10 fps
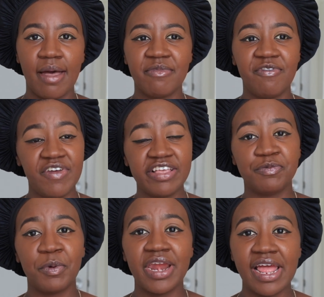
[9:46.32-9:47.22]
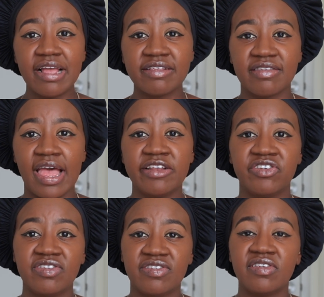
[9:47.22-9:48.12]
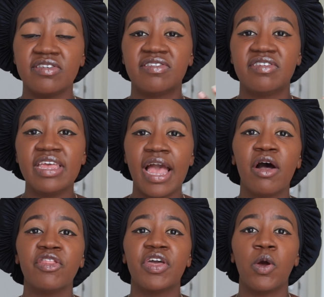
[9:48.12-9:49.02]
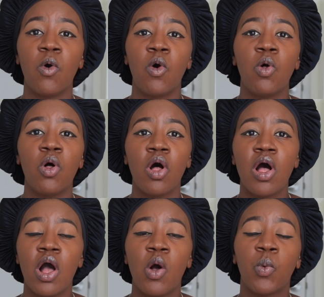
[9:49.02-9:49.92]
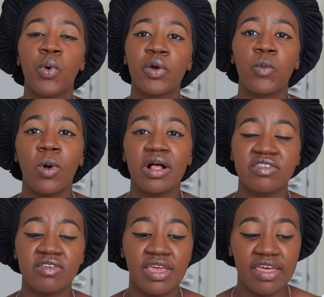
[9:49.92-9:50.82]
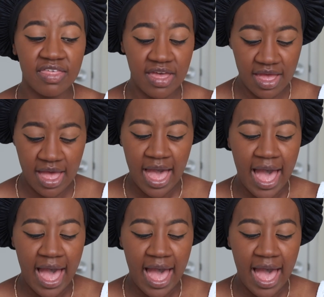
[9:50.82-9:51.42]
face products and just see how they all work well together.